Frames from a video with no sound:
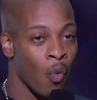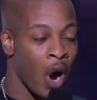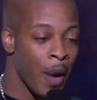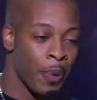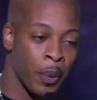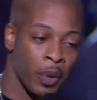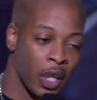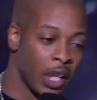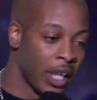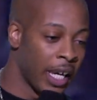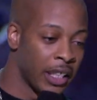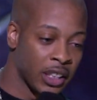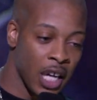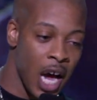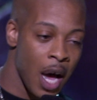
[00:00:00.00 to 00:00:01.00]
White people love
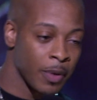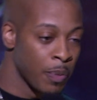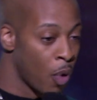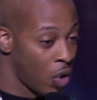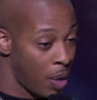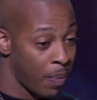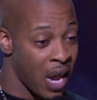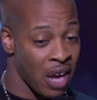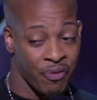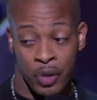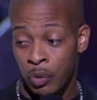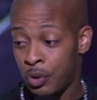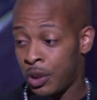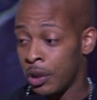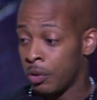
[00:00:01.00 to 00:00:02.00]
their jobs more than black
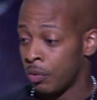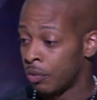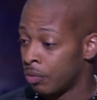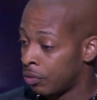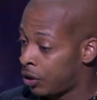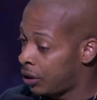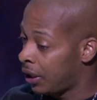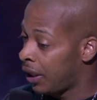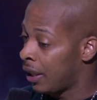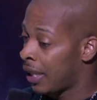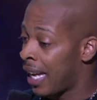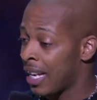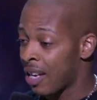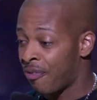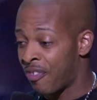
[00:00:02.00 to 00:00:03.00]
folks too. Shit,
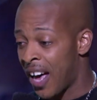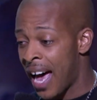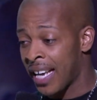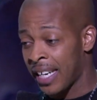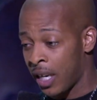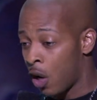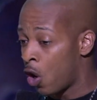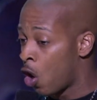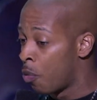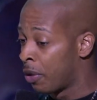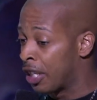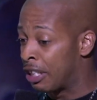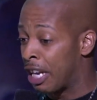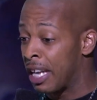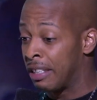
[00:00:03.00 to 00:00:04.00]
they get fired, they go home and
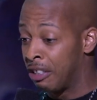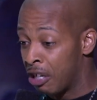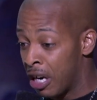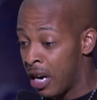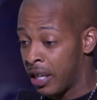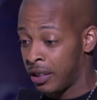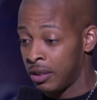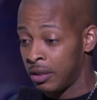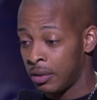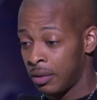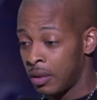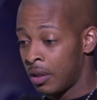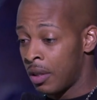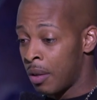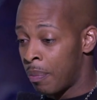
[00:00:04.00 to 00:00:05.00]
get that gun.
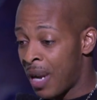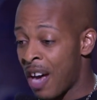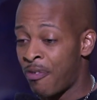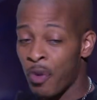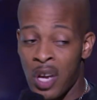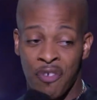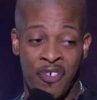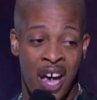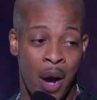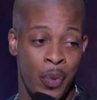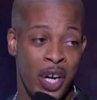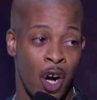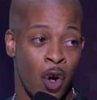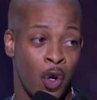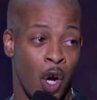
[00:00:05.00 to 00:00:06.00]
Black folk get fired, we
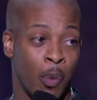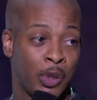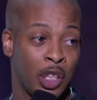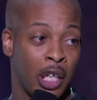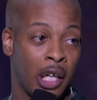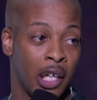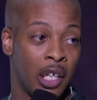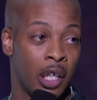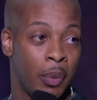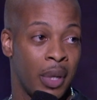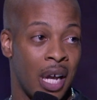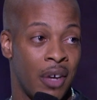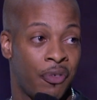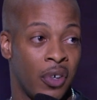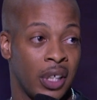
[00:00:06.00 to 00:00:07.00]
go home, go to the club. We
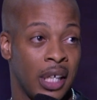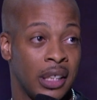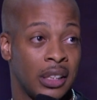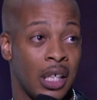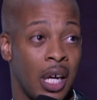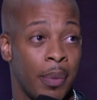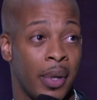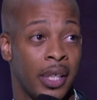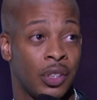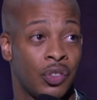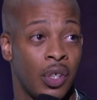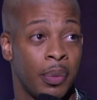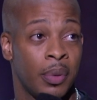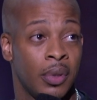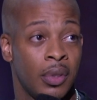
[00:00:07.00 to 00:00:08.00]
like, fuck that job, I ain't
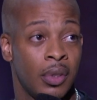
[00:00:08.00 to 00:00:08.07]
tripping.